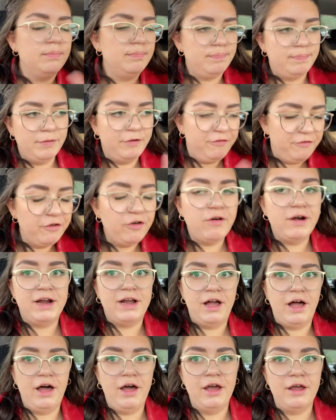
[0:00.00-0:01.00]
Before I
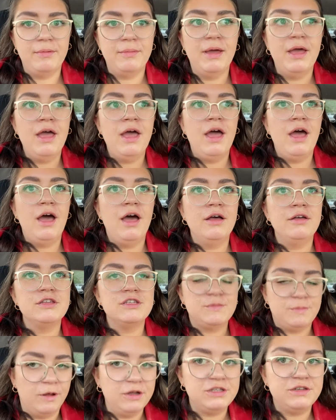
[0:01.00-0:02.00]
go home,
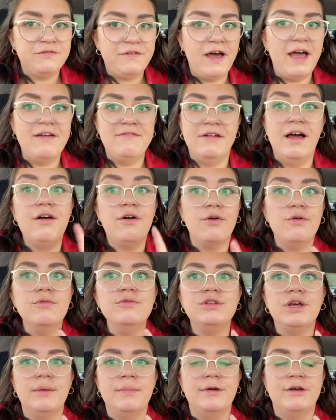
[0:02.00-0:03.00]
Spotify have now got
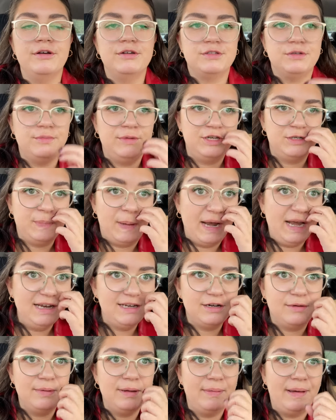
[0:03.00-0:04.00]
audiobooks, which Penny
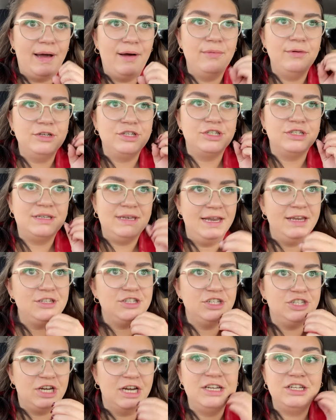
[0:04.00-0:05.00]
told me about, which has
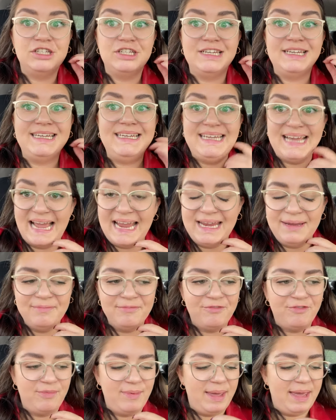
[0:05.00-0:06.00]
literally changed the game
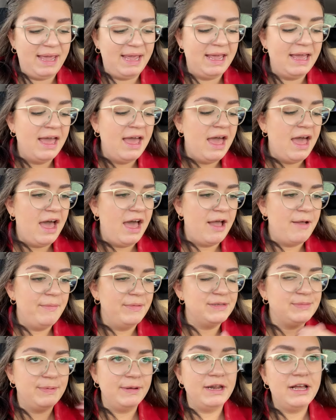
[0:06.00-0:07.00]
for me. Um,
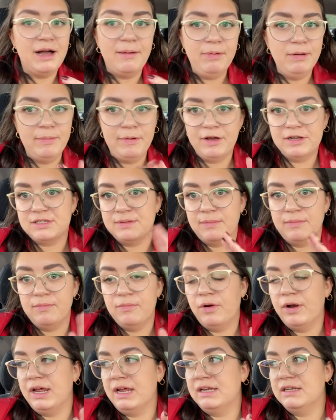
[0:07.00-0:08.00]
there's been a couple of books I've been
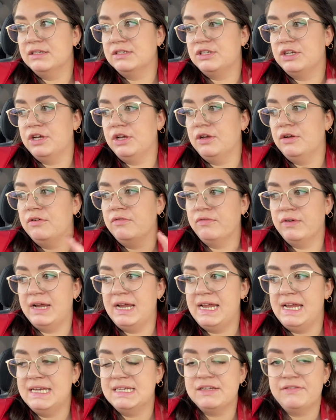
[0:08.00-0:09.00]
wanting to
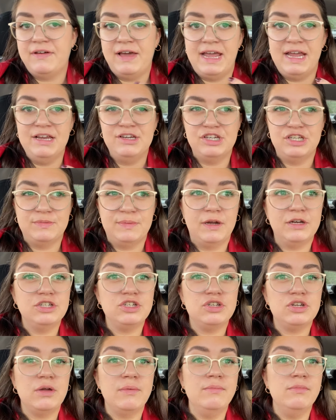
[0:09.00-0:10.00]
read for ages, but I
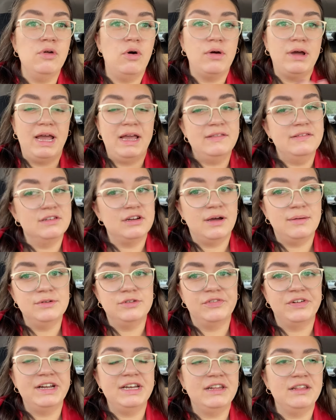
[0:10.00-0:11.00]
just am not getting the time to
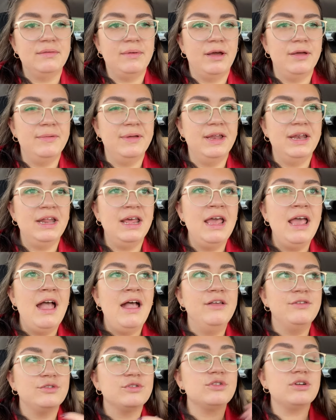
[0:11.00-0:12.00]
read at the moment.
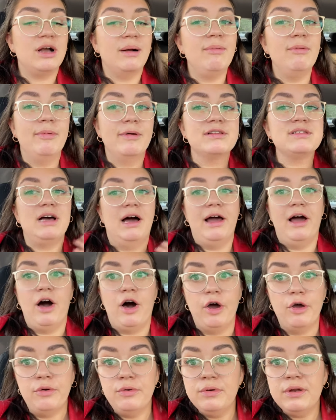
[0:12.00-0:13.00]
There's also a couple of books I
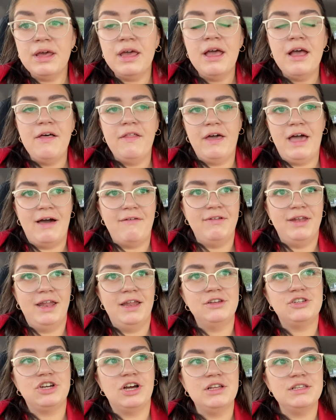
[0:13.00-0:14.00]
own that I haven't had
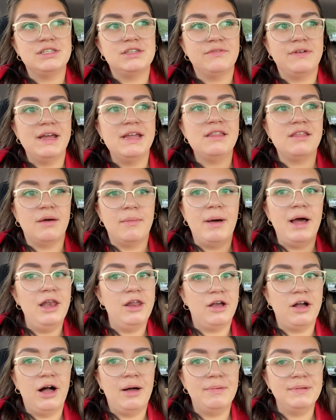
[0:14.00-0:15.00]
a chance to read I might
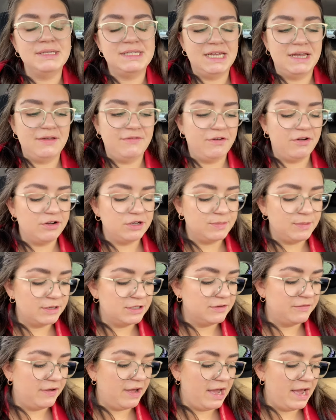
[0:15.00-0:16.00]
look up and see if they're on
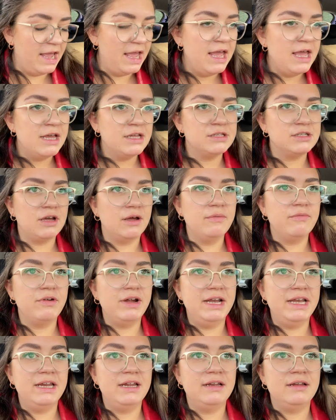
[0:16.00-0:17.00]
Spotify. So I'm
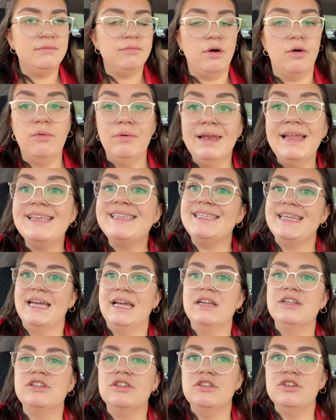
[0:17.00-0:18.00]
reading, well,
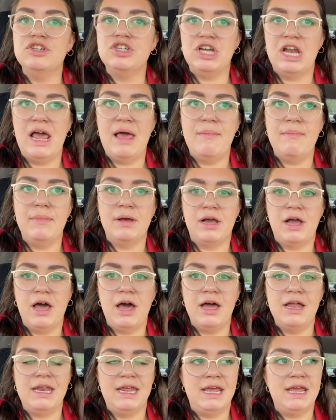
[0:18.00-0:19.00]
listening to the Jennette
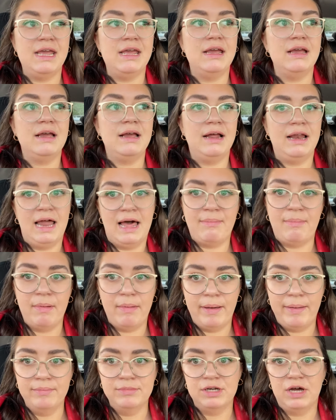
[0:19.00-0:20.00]
McCurdy Glad My
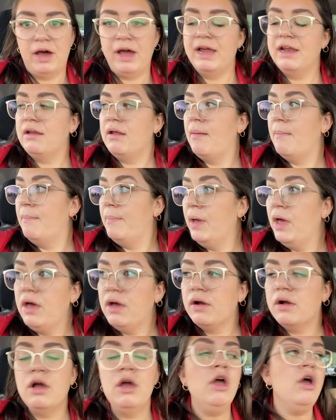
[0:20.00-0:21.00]
Mum Died
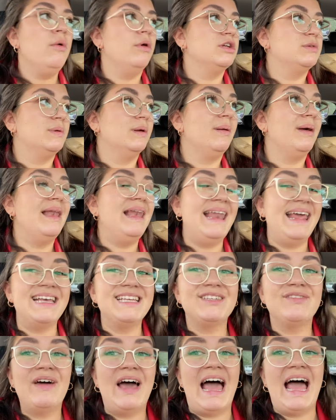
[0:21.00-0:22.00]
book, which has been on my
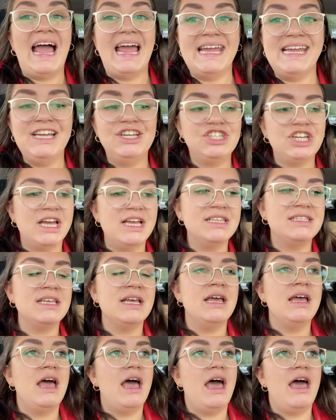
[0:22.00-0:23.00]
list for ages.
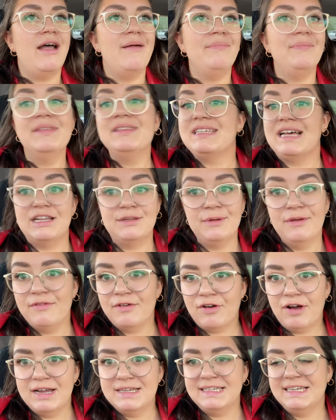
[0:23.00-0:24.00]
Um, sounds a bit of a
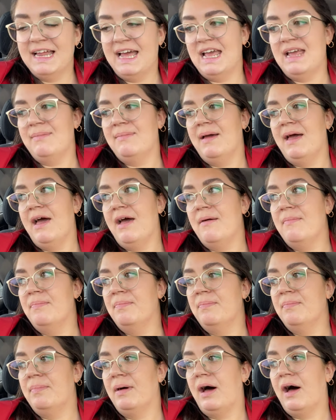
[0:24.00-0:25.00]
crazy name,
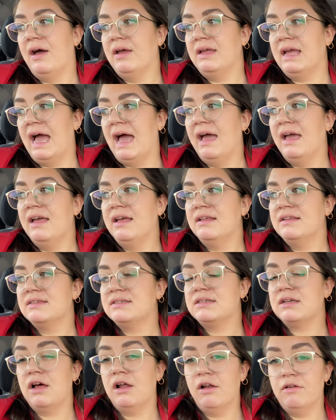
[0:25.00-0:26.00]
um, but yeah,
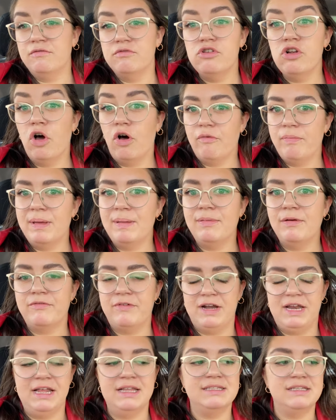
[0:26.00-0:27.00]
it's a lot of people have
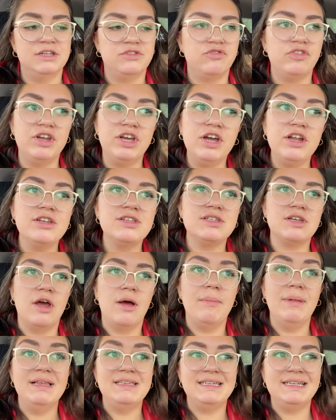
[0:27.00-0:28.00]
read it, so it's really good. So I'm
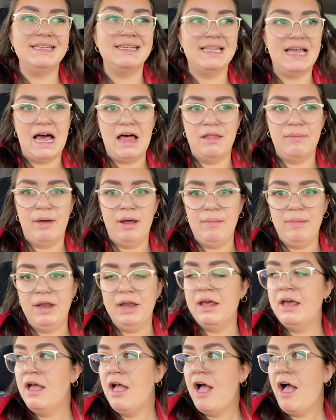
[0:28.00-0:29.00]
listening to that at the moment,
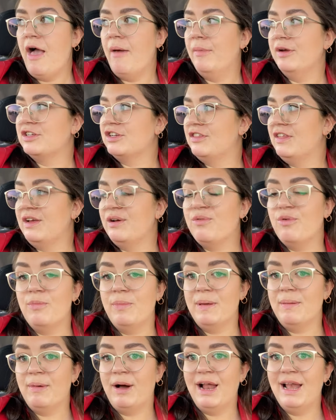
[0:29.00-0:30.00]
and um, which I think will
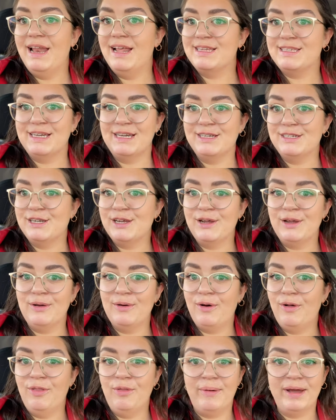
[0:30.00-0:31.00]
be my listening to
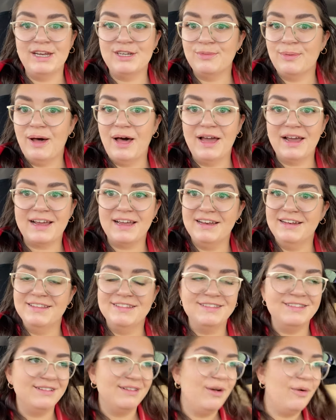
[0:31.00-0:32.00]
on the way to work
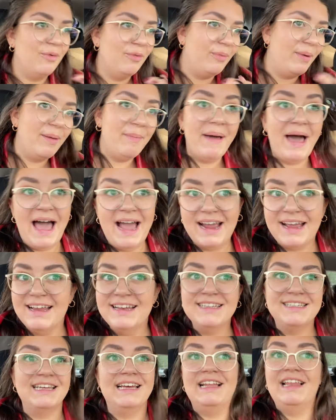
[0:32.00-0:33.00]
and on the way back
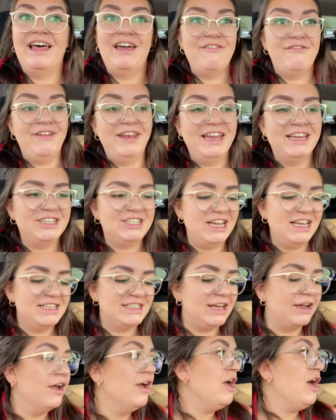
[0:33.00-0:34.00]
until I finished it.
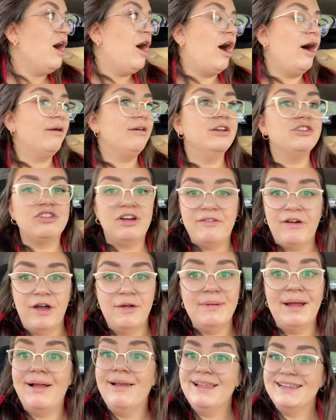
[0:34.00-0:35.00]
So I'm gonna drive home
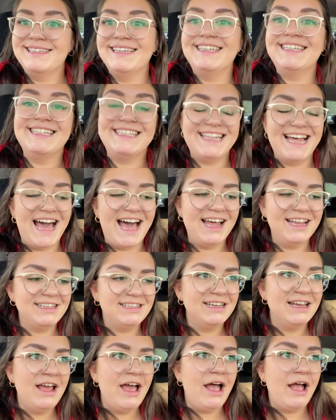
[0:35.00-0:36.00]
now listening to that.
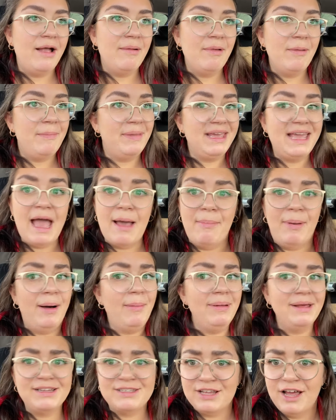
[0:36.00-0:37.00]
Um, but yeah,
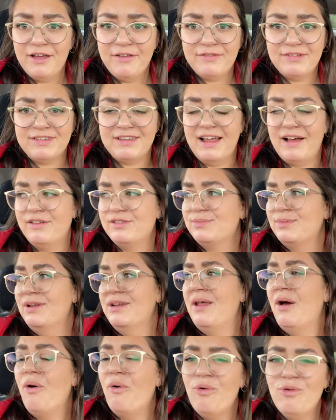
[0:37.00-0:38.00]
public service announcement:
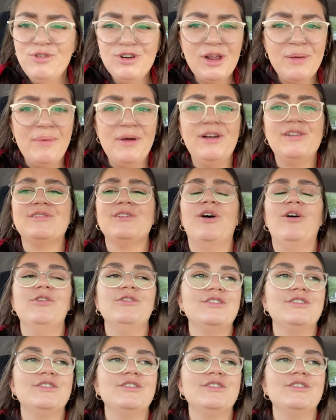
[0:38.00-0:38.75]
audiobooks on